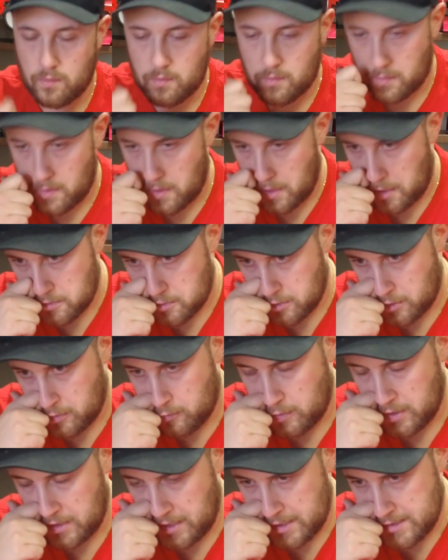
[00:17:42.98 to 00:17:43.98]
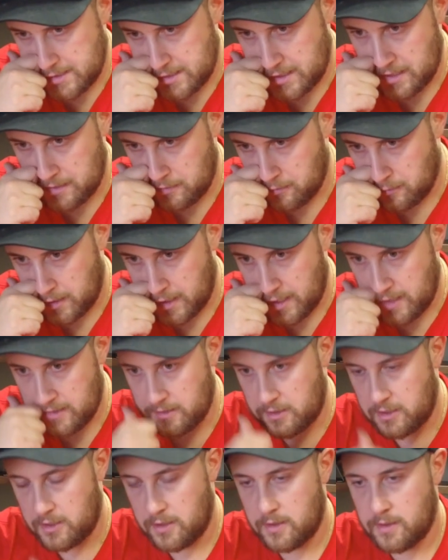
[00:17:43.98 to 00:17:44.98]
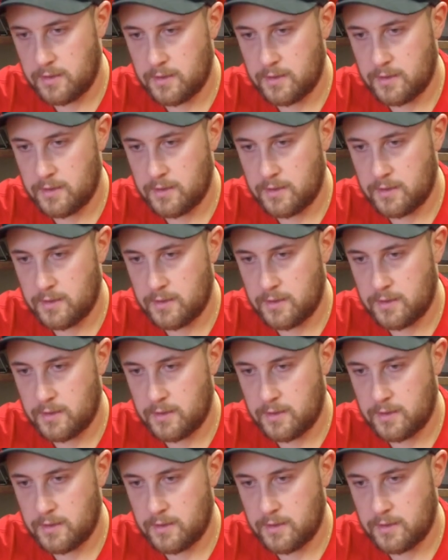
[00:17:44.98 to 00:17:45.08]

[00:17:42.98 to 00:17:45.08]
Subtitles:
actually we tested it together,